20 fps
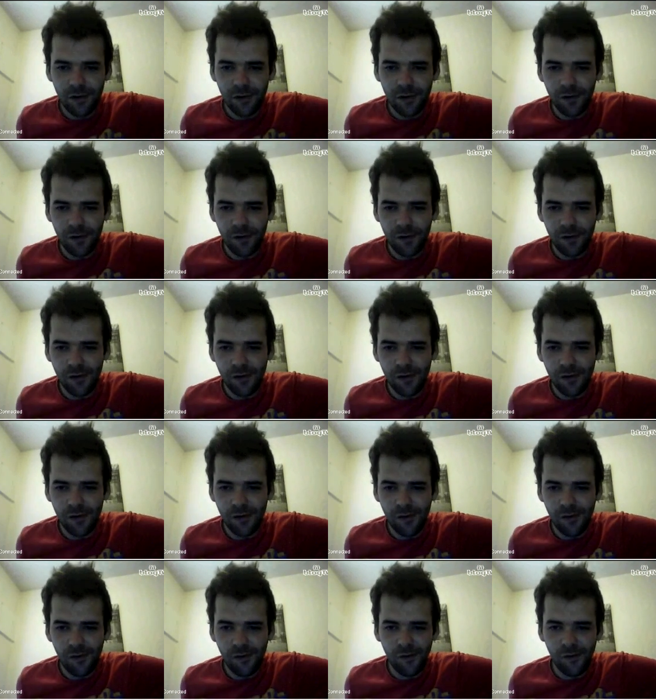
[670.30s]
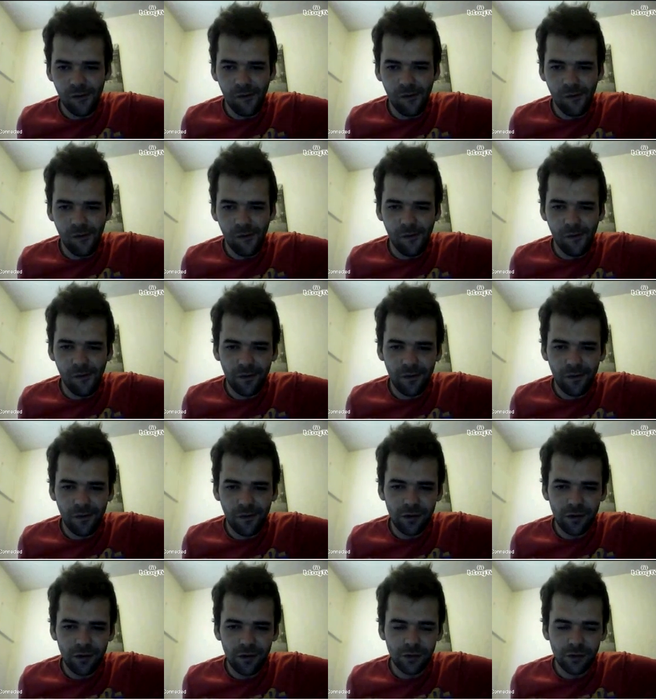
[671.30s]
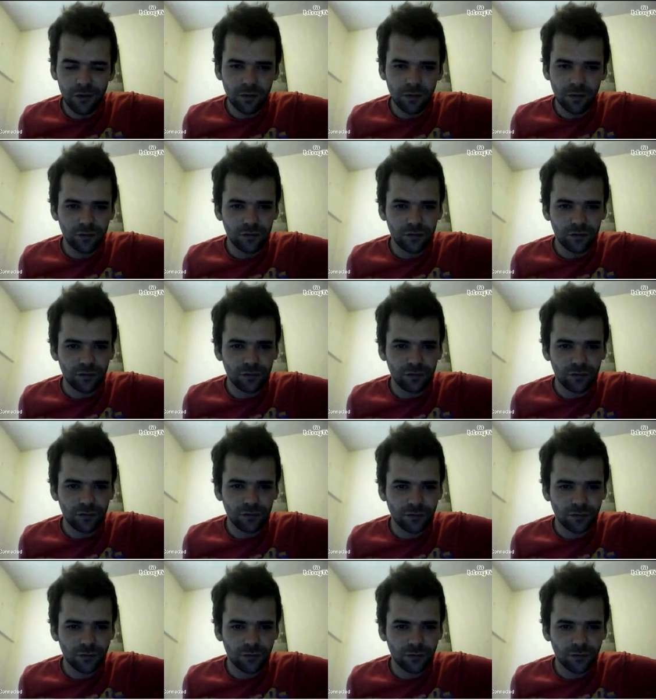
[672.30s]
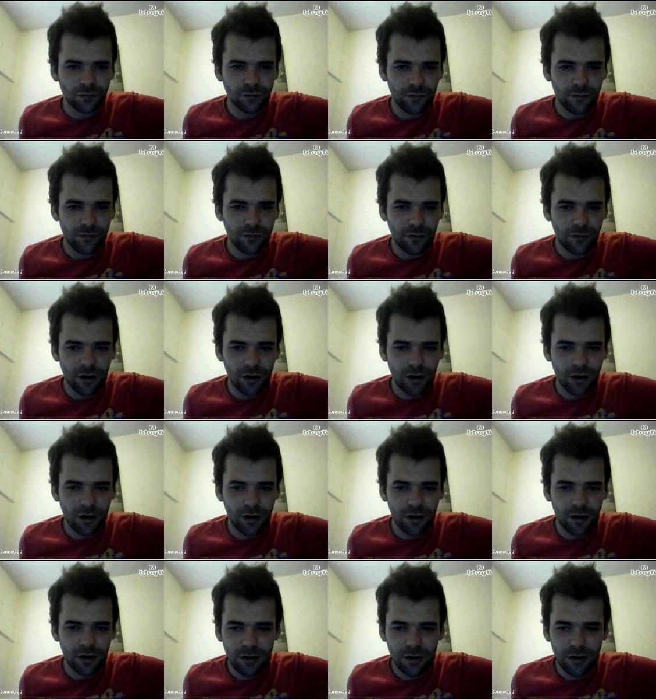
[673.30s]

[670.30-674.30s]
Nobody speaks.